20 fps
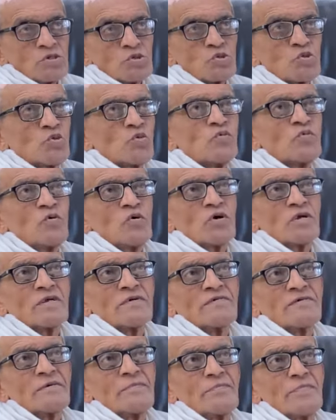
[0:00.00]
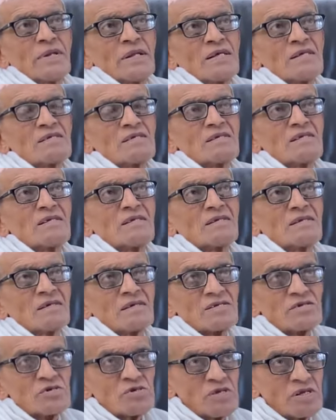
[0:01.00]
So for our present
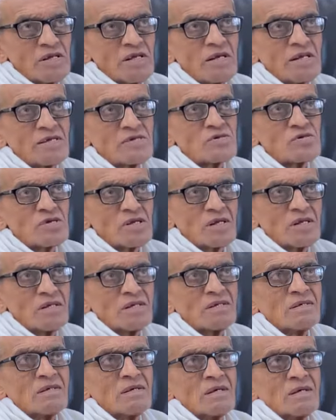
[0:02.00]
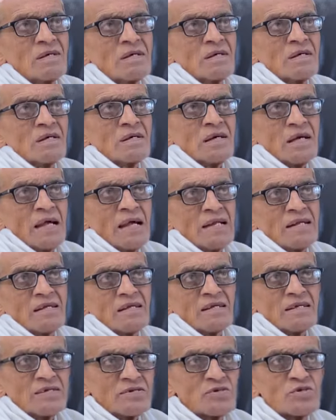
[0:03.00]
consideration and
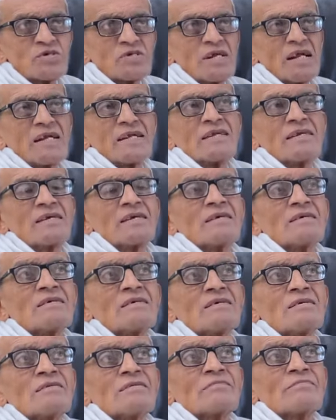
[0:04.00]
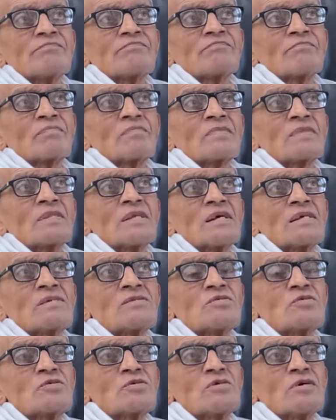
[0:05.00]
understanding,
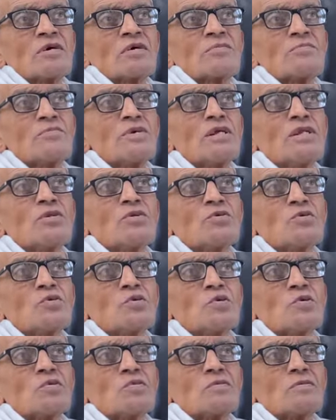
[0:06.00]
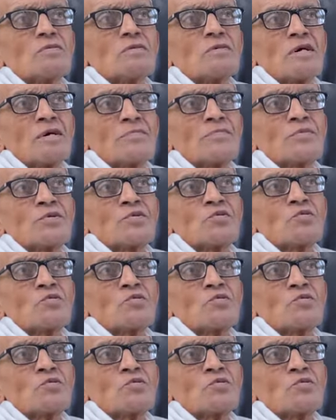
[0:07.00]
that Sri Aurobindo up